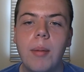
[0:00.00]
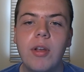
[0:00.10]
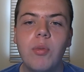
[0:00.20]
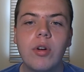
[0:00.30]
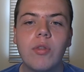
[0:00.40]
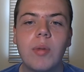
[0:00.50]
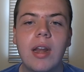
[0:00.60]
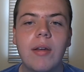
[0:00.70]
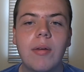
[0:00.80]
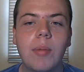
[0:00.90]
Pittsburgh's been
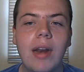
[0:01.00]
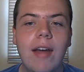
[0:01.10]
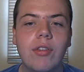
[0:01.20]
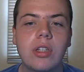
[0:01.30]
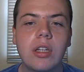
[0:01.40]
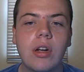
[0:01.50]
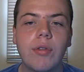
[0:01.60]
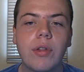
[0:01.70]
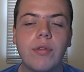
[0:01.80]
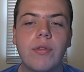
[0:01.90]
averaging
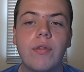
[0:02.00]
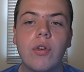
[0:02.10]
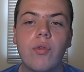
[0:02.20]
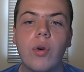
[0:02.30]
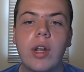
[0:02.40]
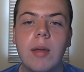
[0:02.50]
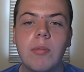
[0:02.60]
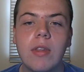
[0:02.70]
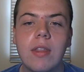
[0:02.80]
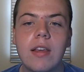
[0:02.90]
over their first four
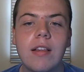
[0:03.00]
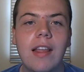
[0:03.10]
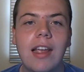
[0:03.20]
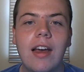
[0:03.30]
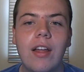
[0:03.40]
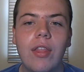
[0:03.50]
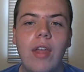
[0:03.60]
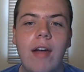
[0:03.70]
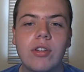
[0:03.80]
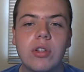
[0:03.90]
games of the season. They got
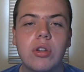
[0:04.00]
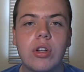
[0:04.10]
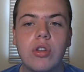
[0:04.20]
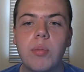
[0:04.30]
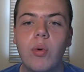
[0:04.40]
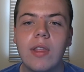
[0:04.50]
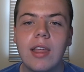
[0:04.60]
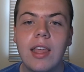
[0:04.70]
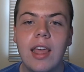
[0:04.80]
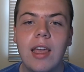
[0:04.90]
averaged 32 points
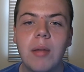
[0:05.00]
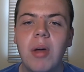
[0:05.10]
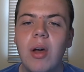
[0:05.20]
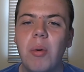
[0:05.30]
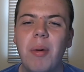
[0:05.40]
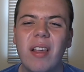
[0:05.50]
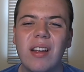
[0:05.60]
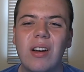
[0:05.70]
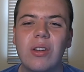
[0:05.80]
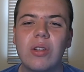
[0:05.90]
a game. Well,
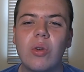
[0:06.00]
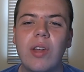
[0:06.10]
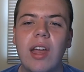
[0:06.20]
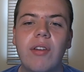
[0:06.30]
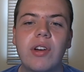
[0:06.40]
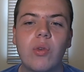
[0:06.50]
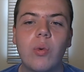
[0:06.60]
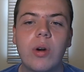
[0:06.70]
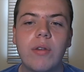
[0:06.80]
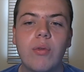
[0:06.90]
Boston College is only averaging
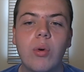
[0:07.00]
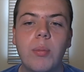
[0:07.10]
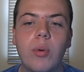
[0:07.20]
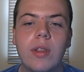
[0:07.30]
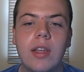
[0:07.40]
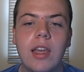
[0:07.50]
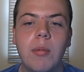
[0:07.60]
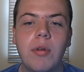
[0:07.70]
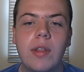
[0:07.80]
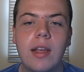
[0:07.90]
24 points a game
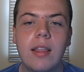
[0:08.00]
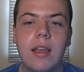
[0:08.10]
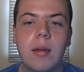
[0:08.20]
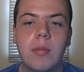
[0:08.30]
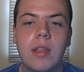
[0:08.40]
over that same